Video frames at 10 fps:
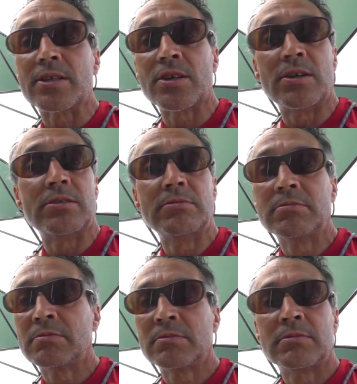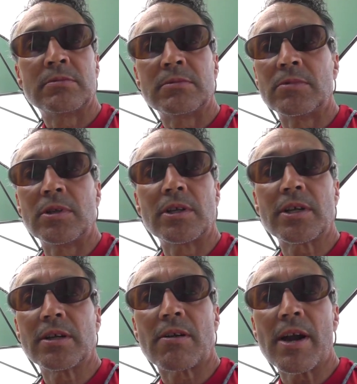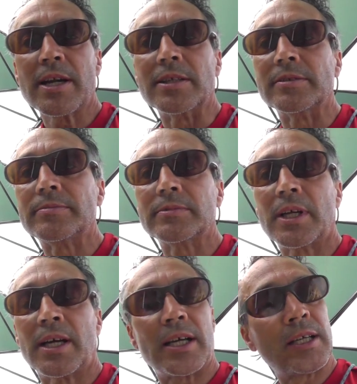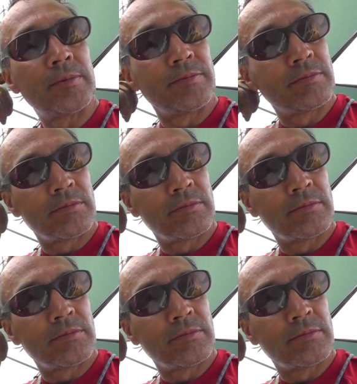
So we're looking great. Um,